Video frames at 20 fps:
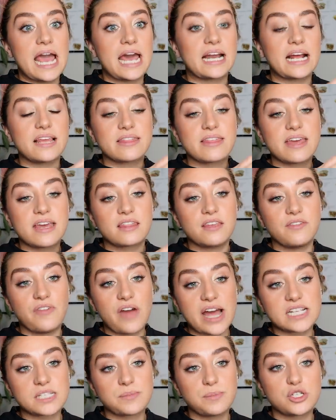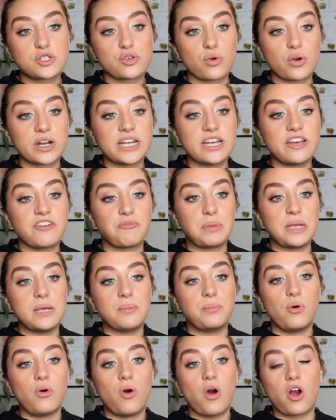and I think the vast majority of
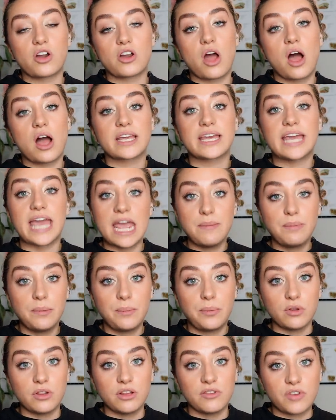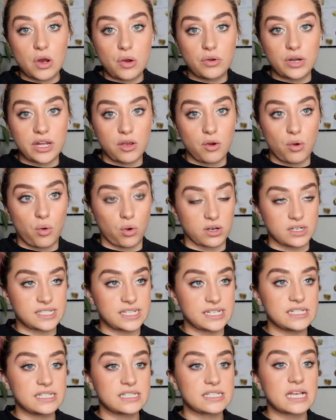people are not capable of owning
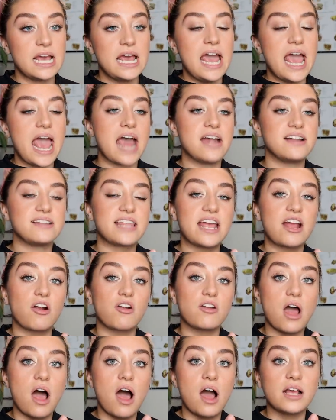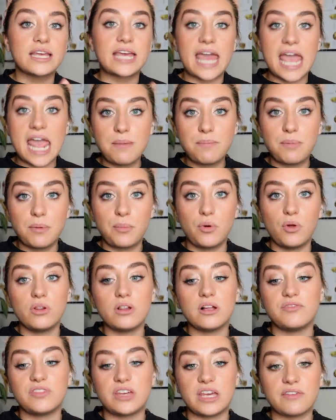horses and they are not capable
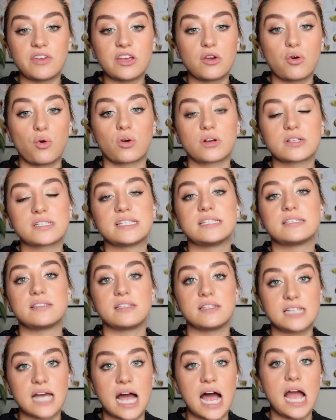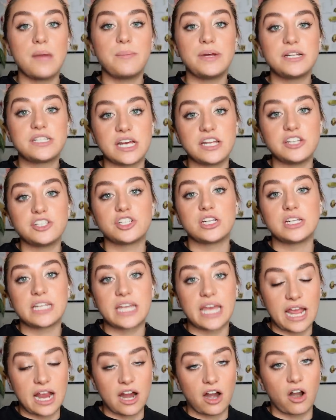of giving horses the time, attention,
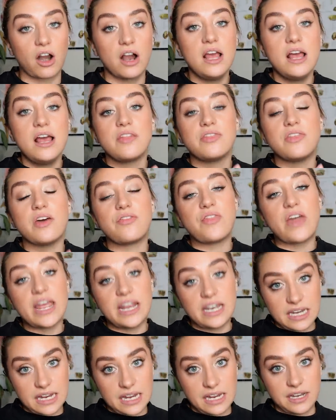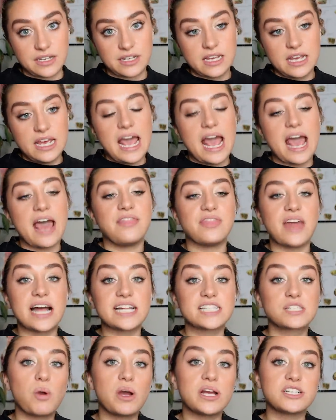care that they need. And
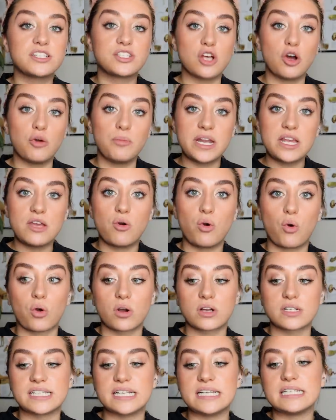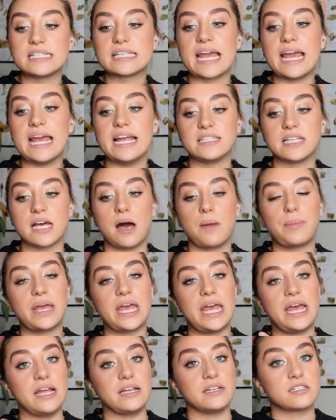that's why so many horses end up
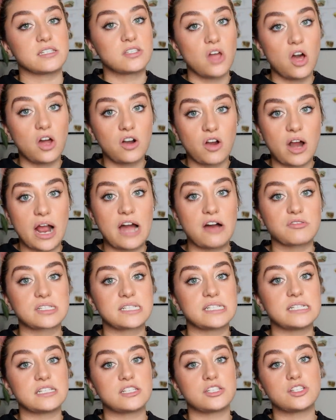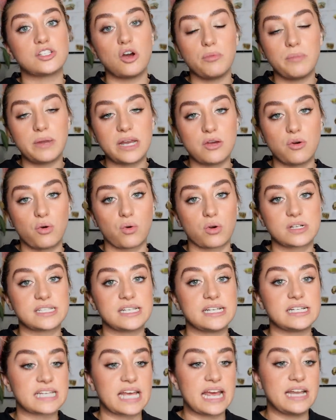in slaughterhouses, so many
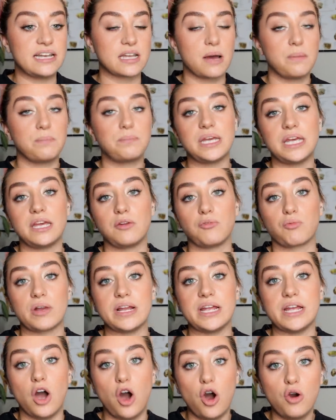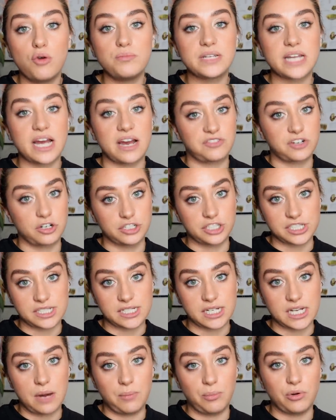horses end up being rehomed after just
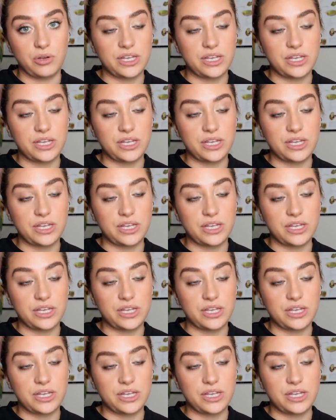a couple